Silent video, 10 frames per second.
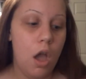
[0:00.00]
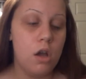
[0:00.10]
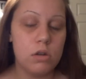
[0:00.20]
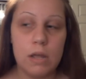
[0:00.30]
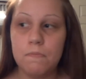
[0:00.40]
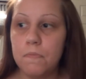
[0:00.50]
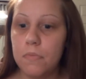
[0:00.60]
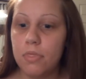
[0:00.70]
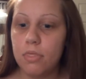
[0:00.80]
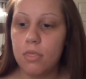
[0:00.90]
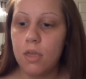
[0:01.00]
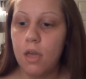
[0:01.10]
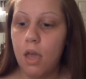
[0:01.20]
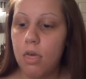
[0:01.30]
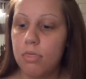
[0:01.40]
Okay,
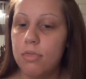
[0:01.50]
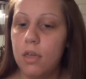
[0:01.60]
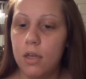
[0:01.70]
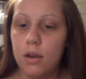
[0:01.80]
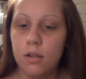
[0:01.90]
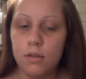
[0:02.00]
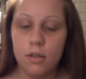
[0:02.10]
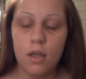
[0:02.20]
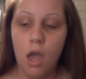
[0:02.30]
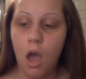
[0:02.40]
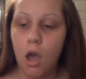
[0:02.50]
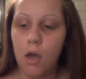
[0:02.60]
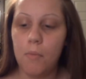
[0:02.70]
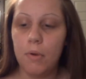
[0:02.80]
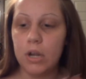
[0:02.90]
then
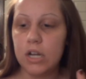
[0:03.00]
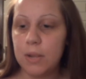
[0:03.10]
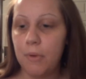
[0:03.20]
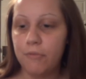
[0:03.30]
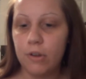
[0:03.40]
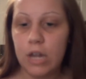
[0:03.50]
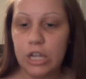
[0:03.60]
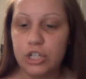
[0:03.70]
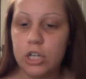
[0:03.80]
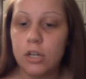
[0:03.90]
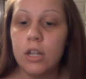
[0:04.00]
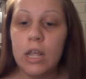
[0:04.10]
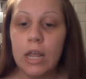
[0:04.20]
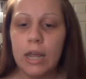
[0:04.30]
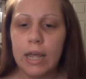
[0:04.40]
I'm going to take my foundation,
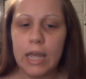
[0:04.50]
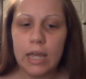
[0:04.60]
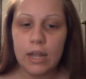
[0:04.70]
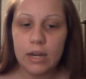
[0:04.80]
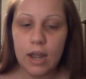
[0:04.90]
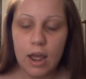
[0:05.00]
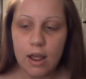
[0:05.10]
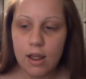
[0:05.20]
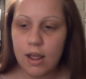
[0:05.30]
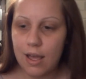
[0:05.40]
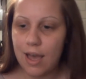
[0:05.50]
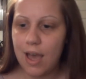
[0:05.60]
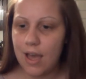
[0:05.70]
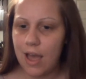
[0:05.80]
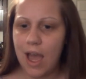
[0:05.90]
and
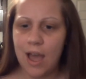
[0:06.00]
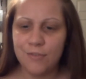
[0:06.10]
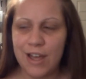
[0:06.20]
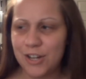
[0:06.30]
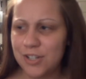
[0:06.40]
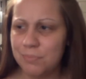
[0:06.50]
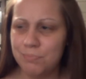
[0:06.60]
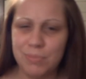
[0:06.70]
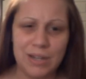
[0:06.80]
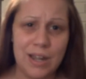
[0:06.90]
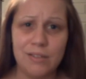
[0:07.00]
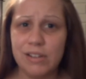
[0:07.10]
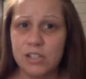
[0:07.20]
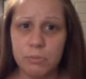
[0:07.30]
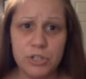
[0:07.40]
I've actually been kind of
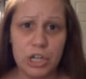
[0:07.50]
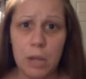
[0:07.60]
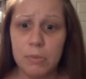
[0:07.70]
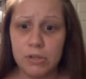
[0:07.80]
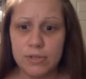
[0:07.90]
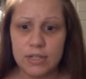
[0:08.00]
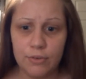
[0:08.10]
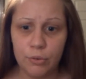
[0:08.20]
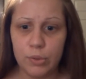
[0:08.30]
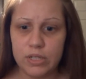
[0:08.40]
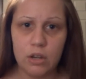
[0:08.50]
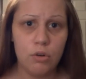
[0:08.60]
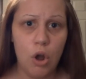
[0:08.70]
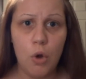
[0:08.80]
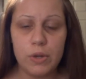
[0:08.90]
like switching up and using different ones. I
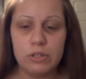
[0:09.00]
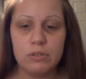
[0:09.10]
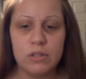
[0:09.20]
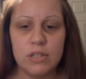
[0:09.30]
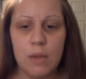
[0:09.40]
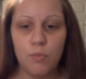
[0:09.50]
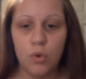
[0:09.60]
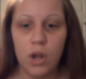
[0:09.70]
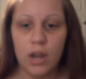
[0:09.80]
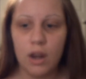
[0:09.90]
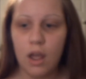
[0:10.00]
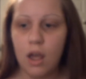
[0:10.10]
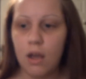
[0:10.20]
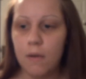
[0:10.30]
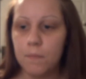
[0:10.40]
don't always use the same one.
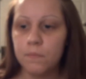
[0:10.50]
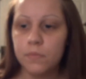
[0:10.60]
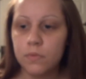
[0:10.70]
I